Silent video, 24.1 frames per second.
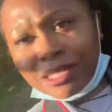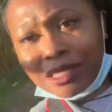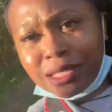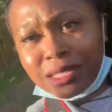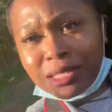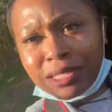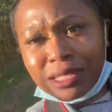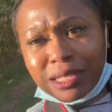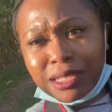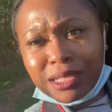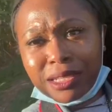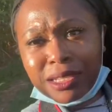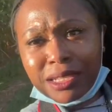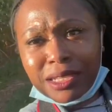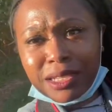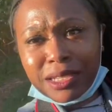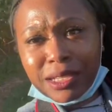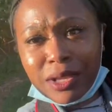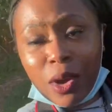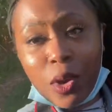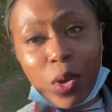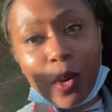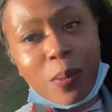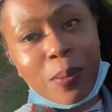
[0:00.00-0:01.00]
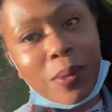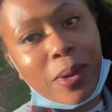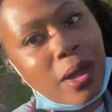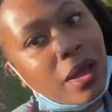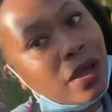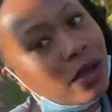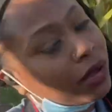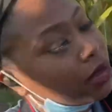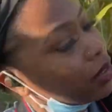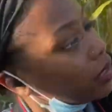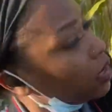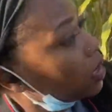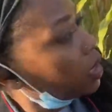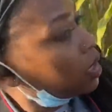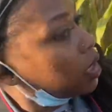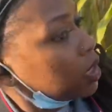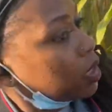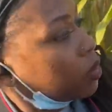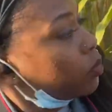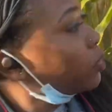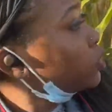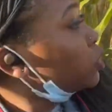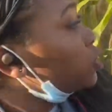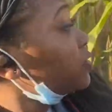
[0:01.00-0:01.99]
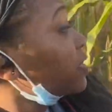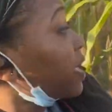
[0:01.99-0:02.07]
Don't it y'all seen it, right? What you say?